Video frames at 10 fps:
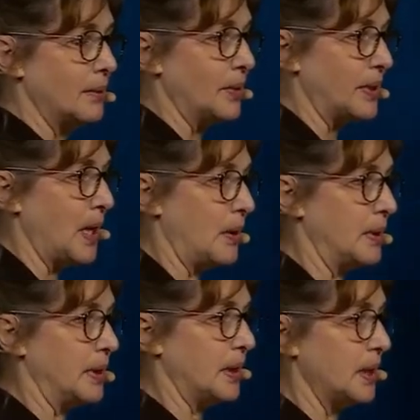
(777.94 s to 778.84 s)
with
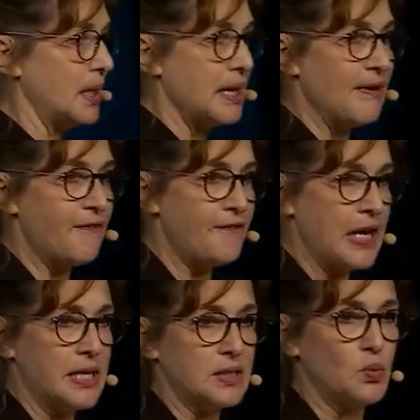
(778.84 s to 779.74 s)
our
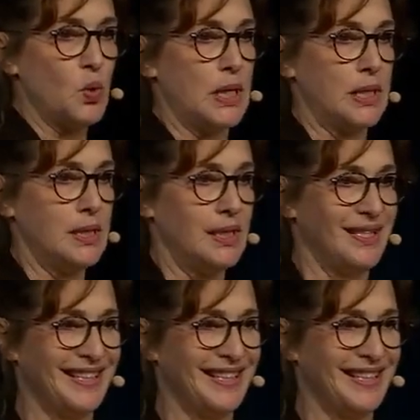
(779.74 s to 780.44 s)
phase one